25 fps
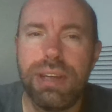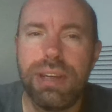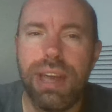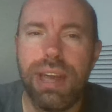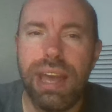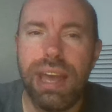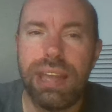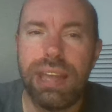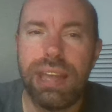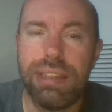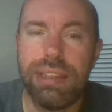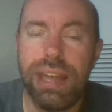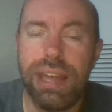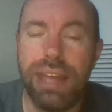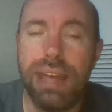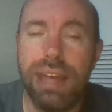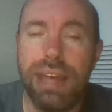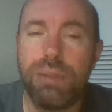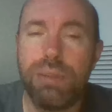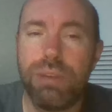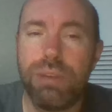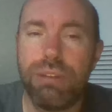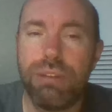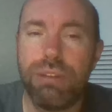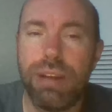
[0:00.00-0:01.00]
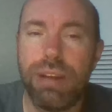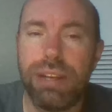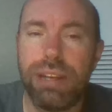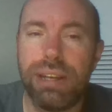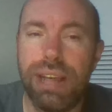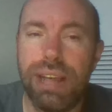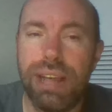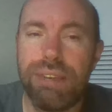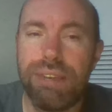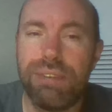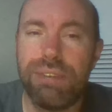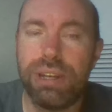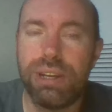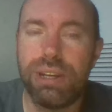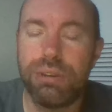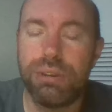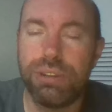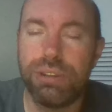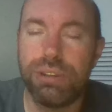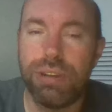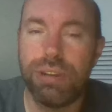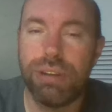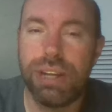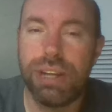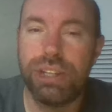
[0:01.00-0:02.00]
And then we run get video
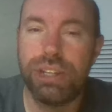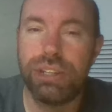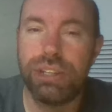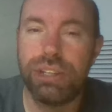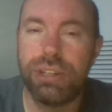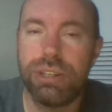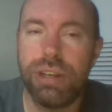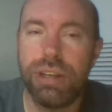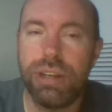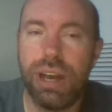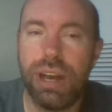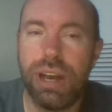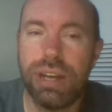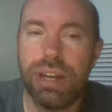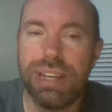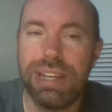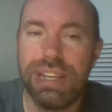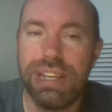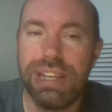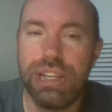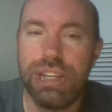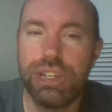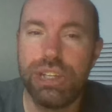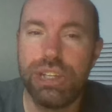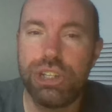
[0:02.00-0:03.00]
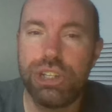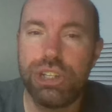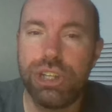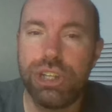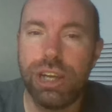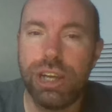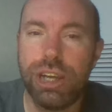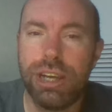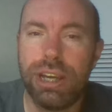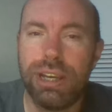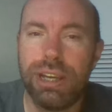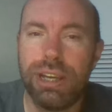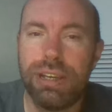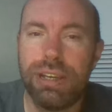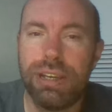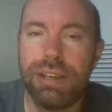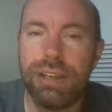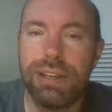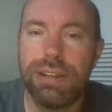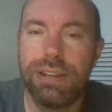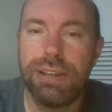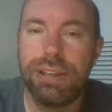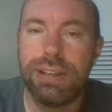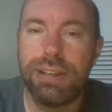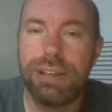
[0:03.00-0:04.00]
duration on each
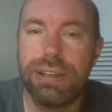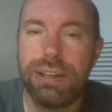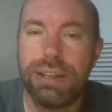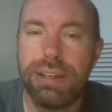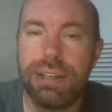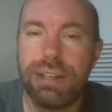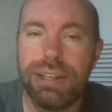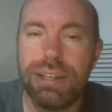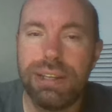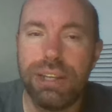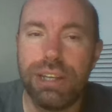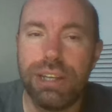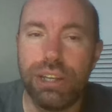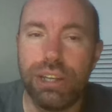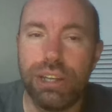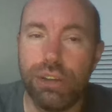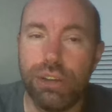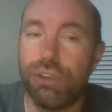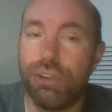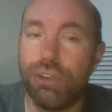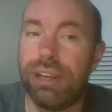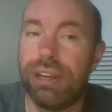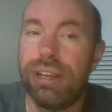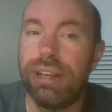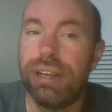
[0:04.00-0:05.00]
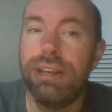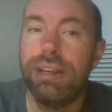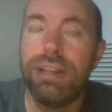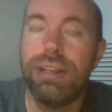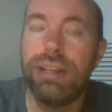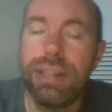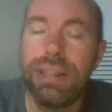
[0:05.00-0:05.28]
URI.